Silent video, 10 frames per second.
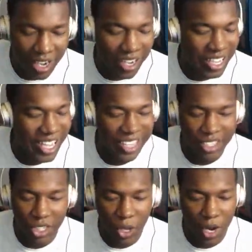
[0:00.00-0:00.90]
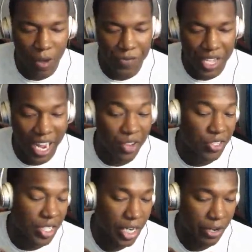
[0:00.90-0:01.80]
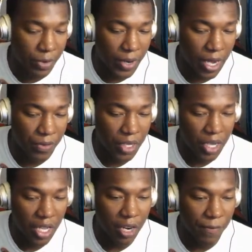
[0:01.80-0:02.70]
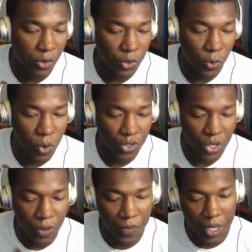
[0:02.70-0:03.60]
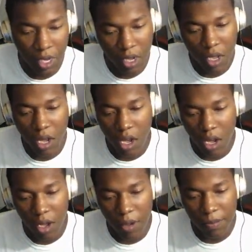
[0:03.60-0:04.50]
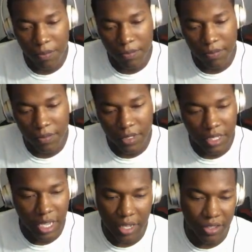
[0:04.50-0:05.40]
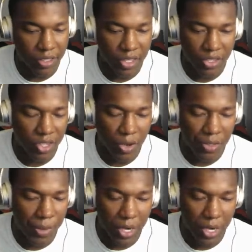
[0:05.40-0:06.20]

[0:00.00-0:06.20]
loadout that I used to carry around in the first Warzone. Yeah, there's no other